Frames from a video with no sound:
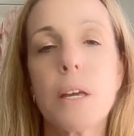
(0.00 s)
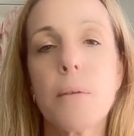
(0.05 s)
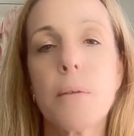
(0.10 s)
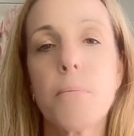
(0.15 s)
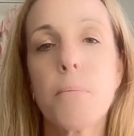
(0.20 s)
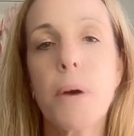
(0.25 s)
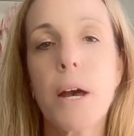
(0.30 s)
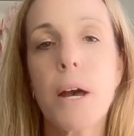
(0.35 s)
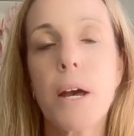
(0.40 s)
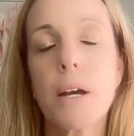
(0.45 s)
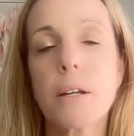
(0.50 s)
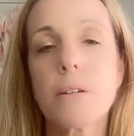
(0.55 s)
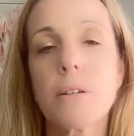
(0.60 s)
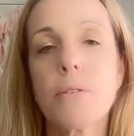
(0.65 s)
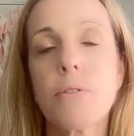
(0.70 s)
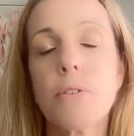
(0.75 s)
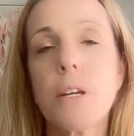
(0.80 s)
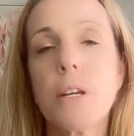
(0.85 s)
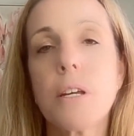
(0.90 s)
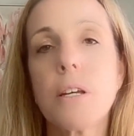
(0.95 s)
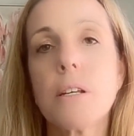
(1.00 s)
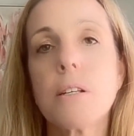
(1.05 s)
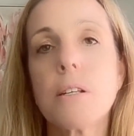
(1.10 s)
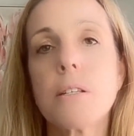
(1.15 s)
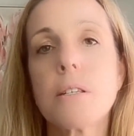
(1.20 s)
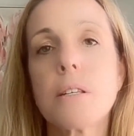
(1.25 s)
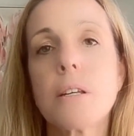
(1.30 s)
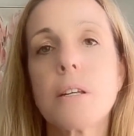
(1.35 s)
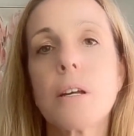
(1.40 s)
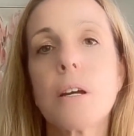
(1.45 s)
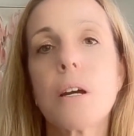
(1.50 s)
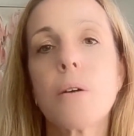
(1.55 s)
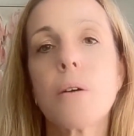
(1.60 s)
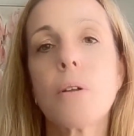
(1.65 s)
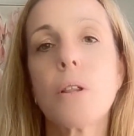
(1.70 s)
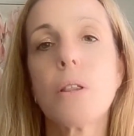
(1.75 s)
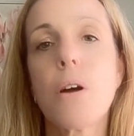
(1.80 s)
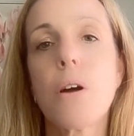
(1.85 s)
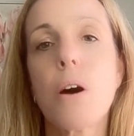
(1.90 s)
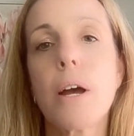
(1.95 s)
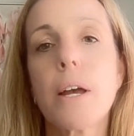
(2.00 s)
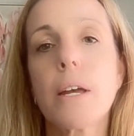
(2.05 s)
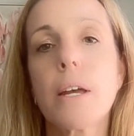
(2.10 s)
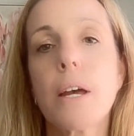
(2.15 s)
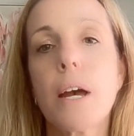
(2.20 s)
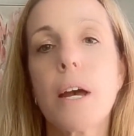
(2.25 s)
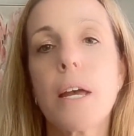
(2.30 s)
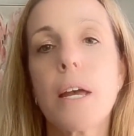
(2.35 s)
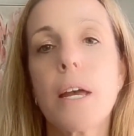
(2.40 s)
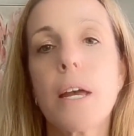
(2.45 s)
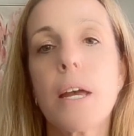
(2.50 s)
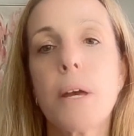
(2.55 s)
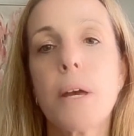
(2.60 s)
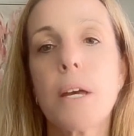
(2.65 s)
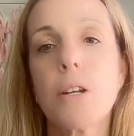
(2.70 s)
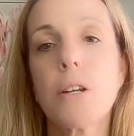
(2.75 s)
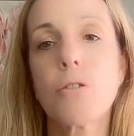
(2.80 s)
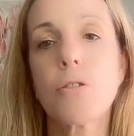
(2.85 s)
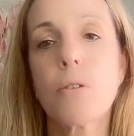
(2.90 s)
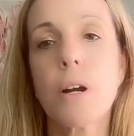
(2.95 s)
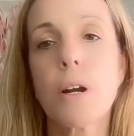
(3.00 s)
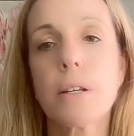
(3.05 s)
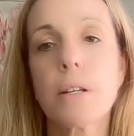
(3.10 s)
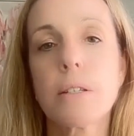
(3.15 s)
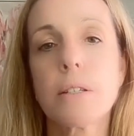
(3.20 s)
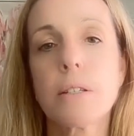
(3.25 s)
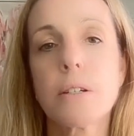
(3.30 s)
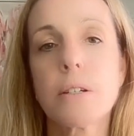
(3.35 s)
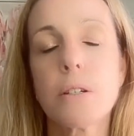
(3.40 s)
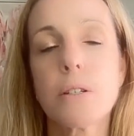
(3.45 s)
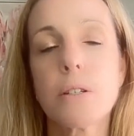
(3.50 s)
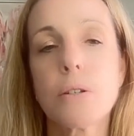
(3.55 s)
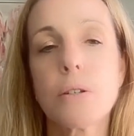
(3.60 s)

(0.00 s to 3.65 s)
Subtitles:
impact things like a bare trust.